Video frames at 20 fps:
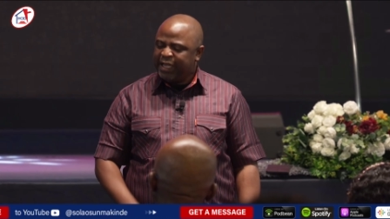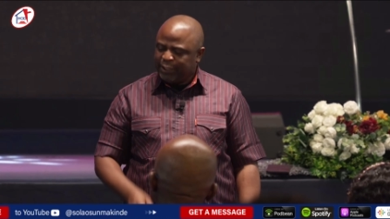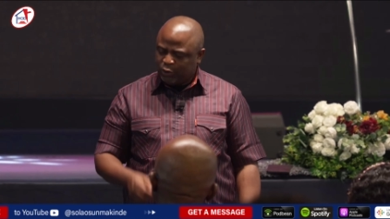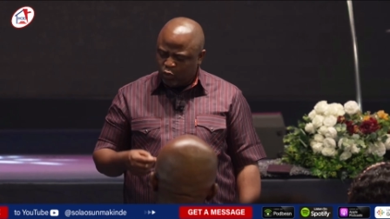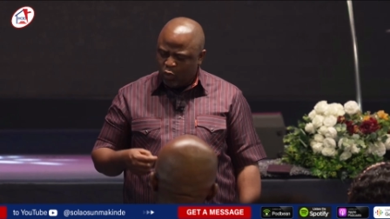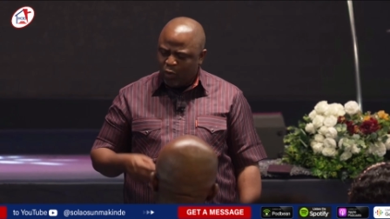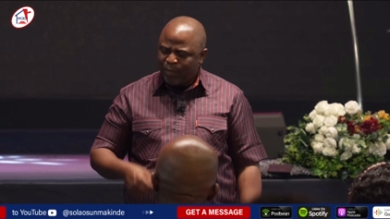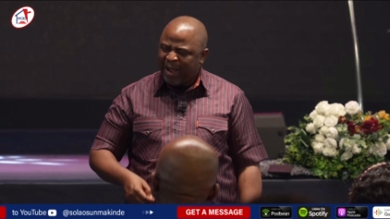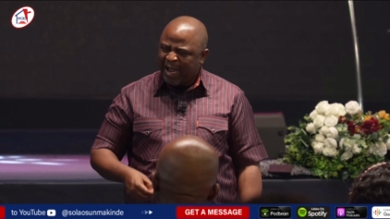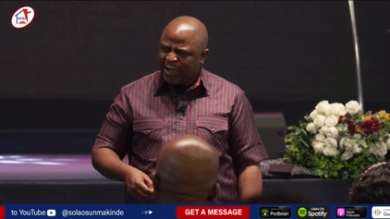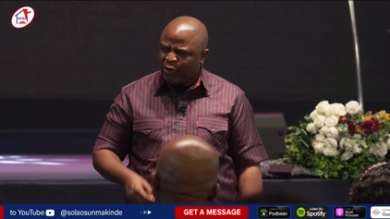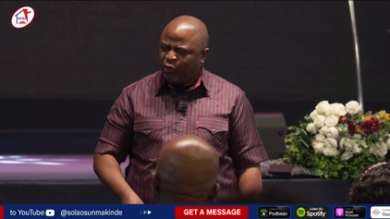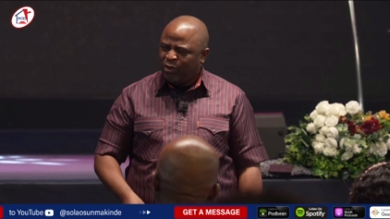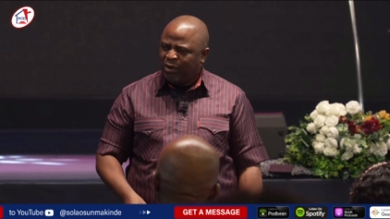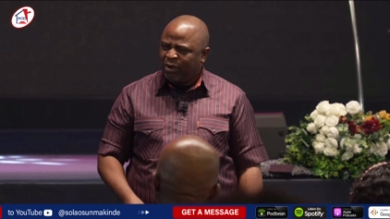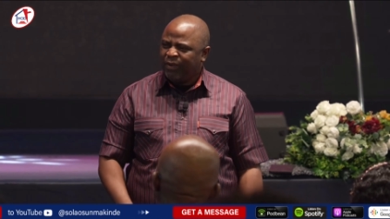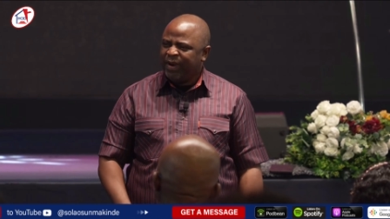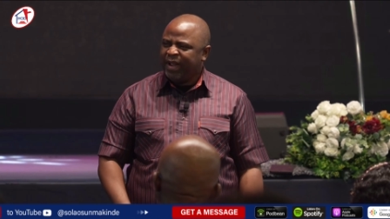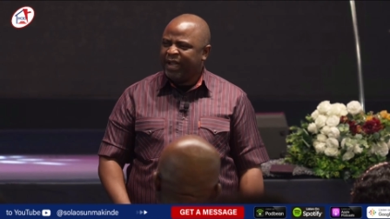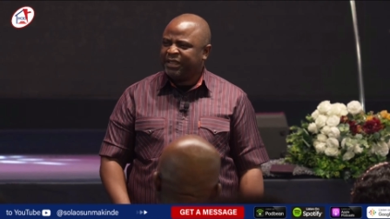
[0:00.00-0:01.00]
This woman
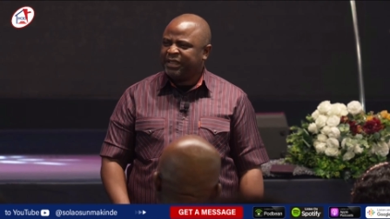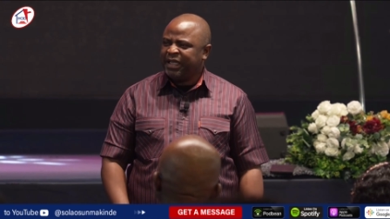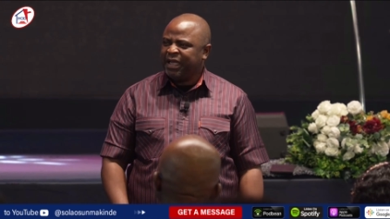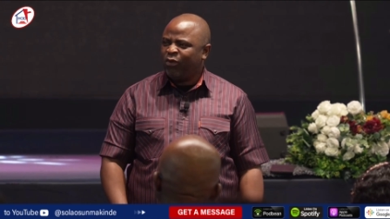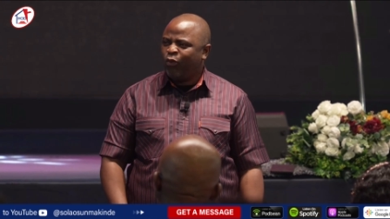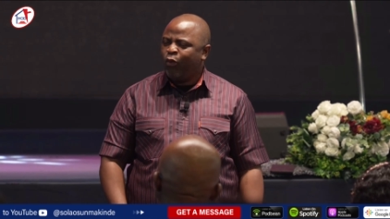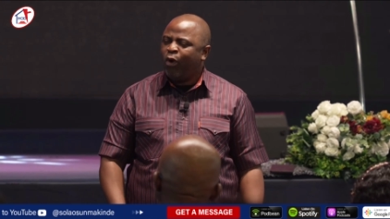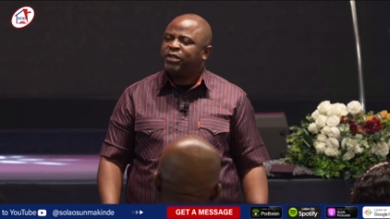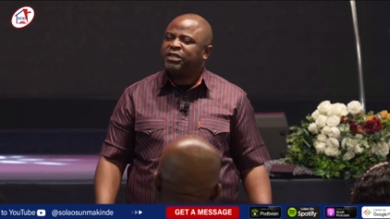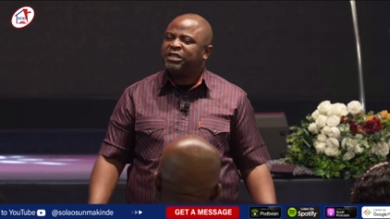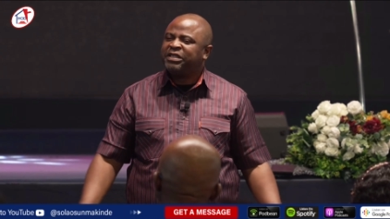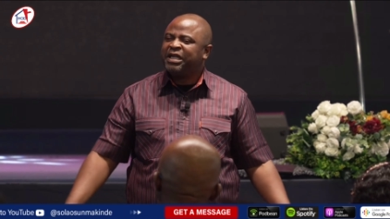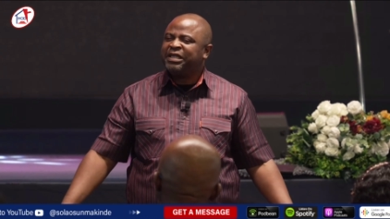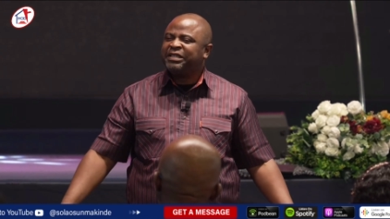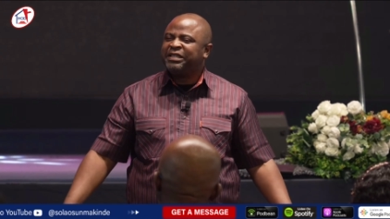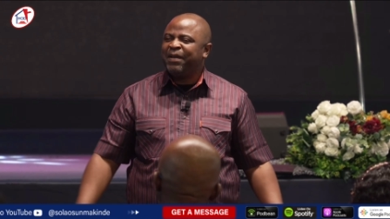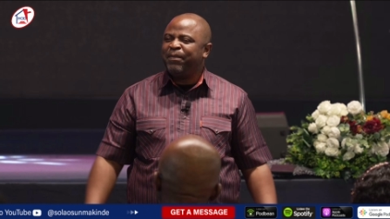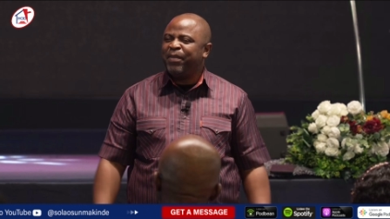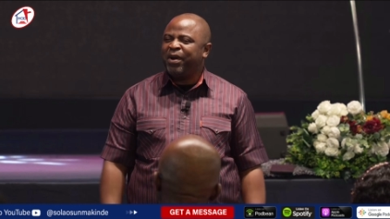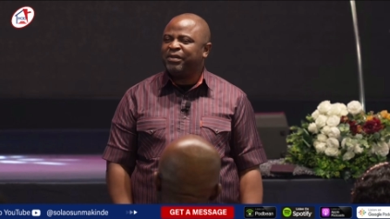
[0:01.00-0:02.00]
you created, what
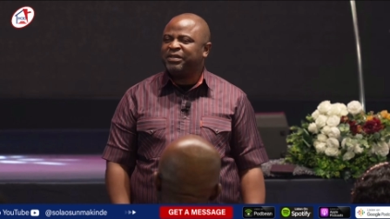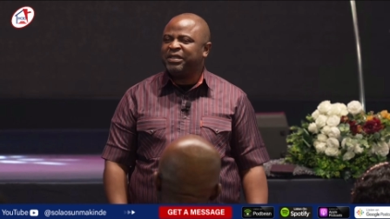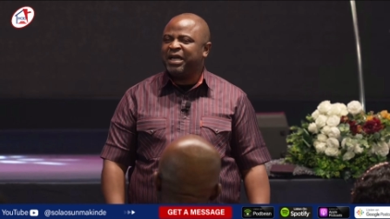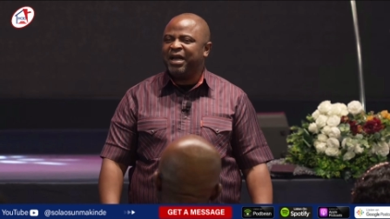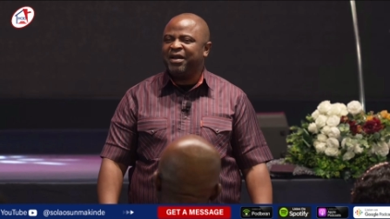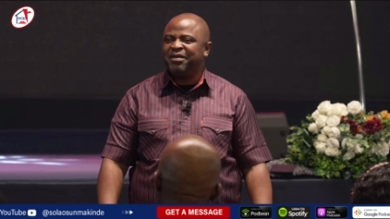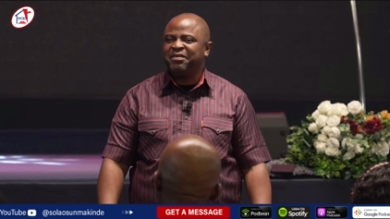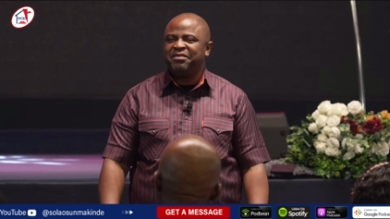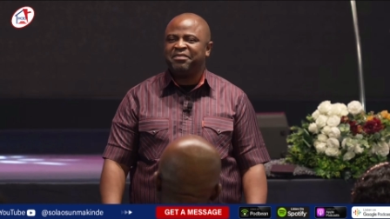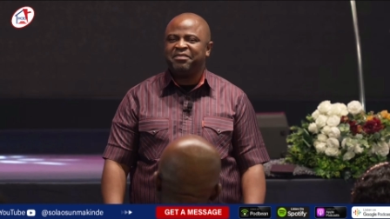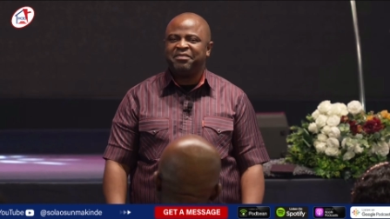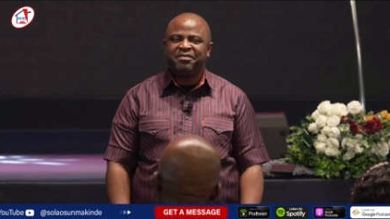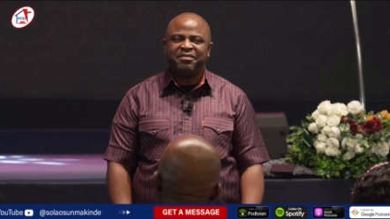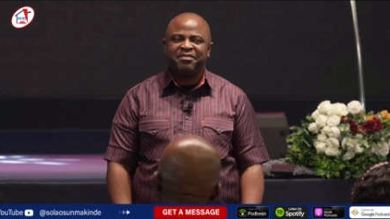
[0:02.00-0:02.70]
is it about her?